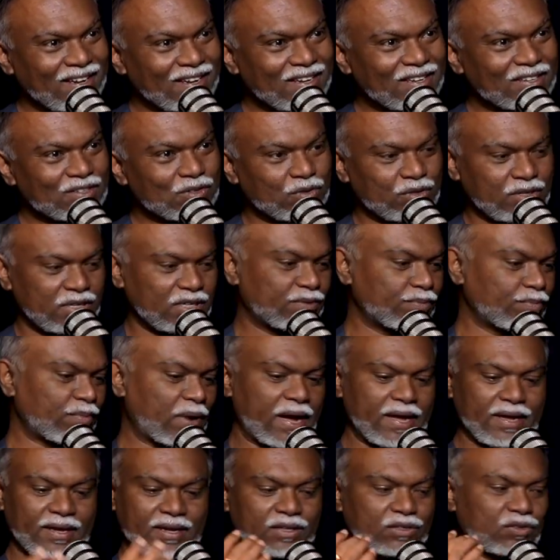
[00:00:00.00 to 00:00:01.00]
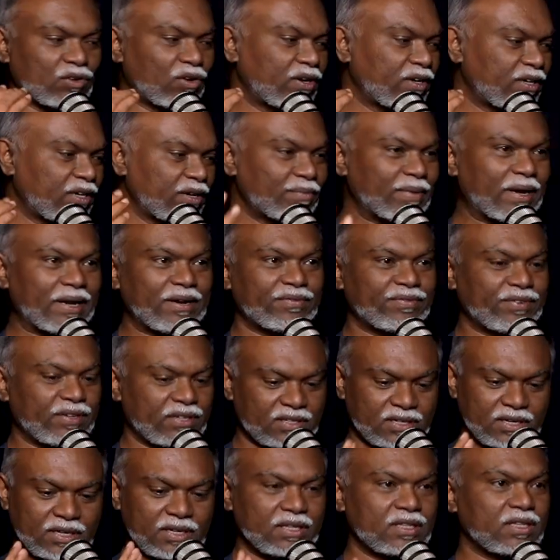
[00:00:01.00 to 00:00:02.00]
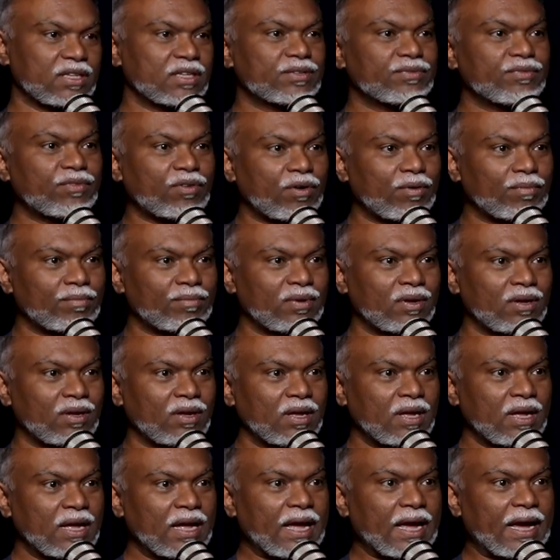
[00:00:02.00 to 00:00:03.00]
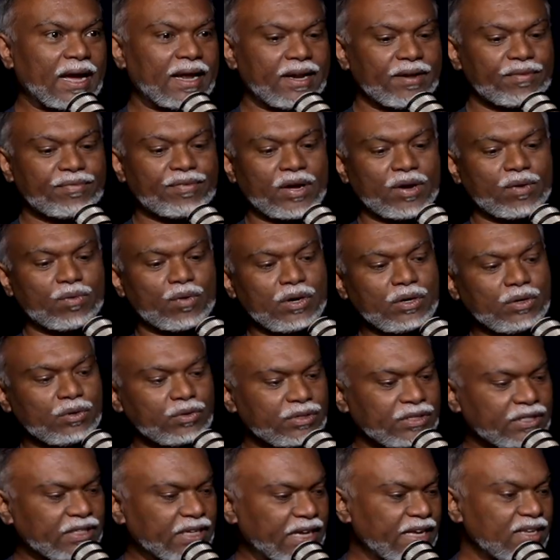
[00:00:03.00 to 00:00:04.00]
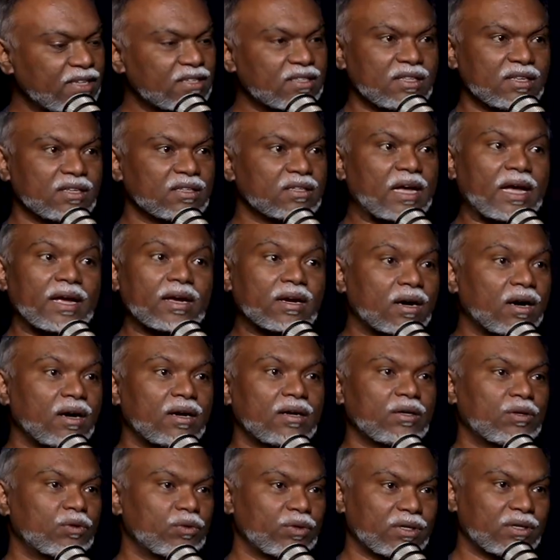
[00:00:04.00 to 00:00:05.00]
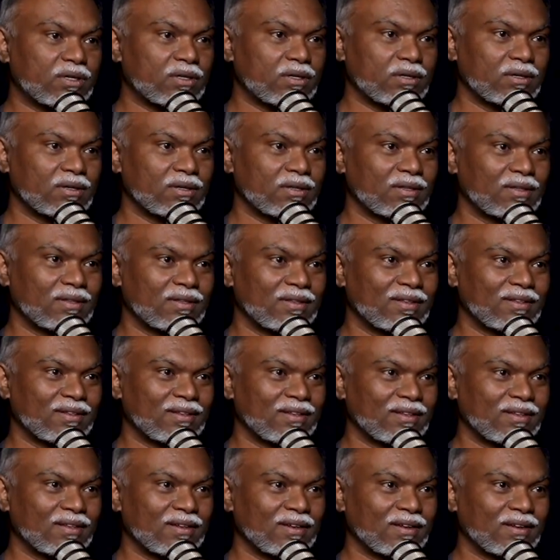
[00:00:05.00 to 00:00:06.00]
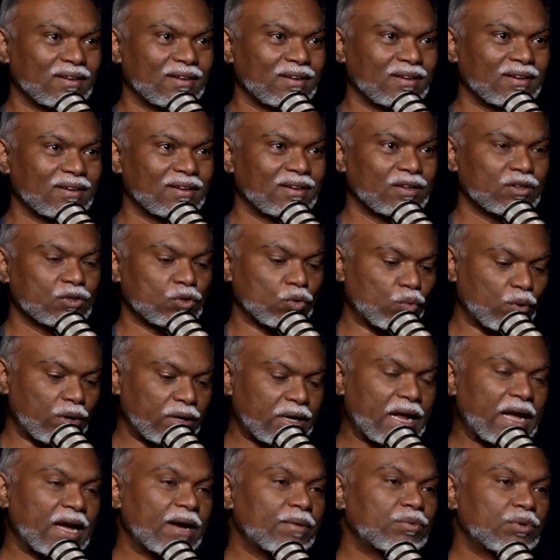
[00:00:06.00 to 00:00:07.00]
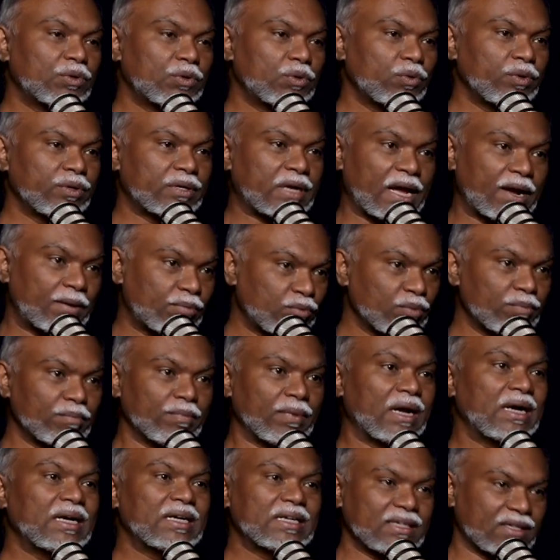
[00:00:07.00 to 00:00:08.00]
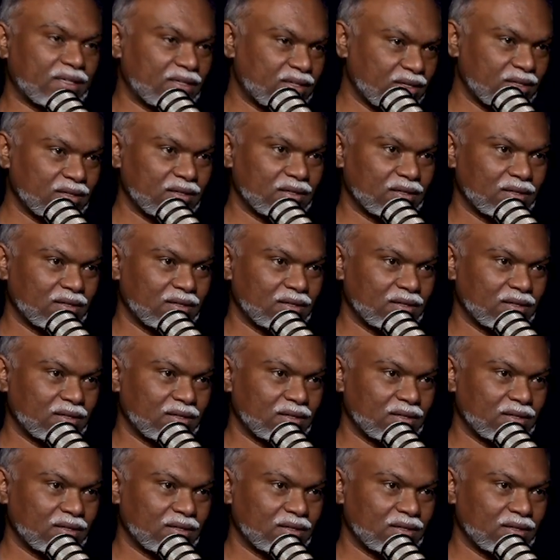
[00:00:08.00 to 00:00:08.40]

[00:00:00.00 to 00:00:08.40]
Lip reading: So this mic has already manifested in this form. And if I want to change this, I can't do it. So what I have to do it, I have to melt it.